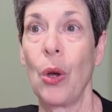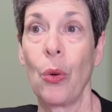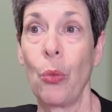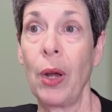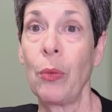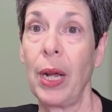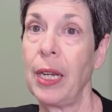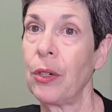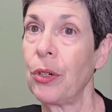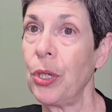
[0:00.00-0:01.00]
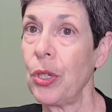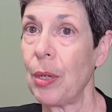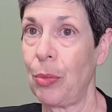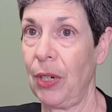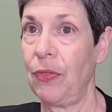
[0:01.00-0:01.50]
One way to introduce a
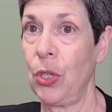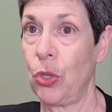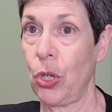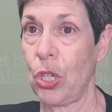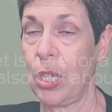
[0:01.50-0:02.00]
brief nutrition